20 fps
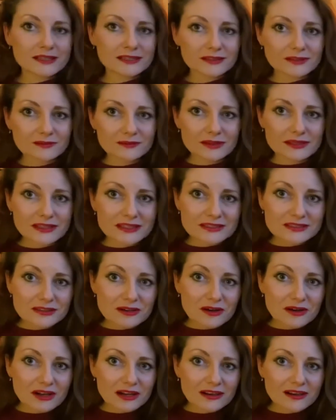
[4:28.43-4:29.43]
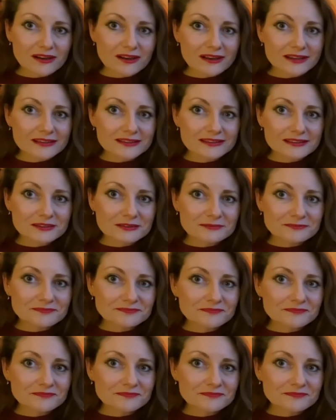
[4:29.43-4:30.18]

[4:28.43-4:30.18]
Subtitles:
With his goggle eyes.